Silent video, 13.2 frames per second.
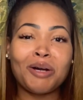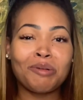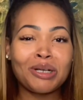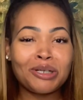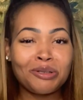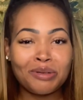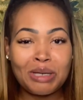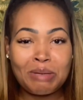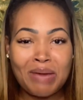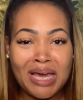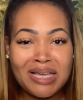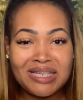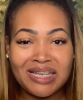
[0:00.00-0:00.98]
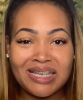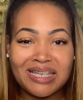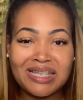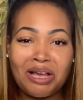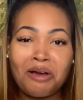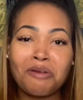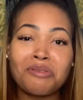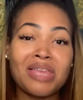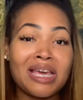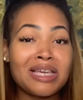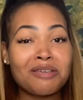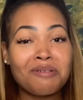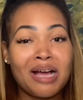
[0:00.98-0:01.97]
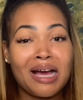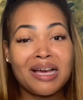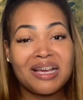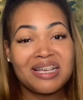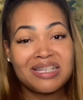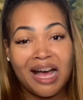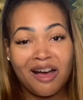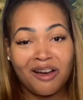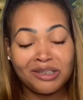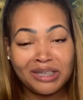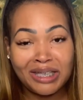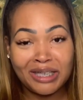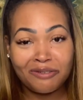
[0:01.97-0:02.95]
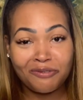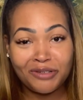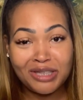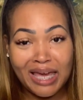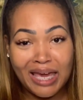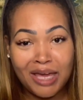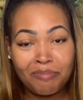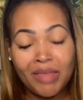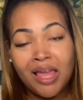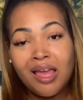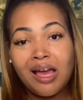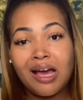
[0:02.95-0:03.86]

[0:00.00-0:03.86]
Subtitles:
We're doing amazing, so thank you guys all again for that.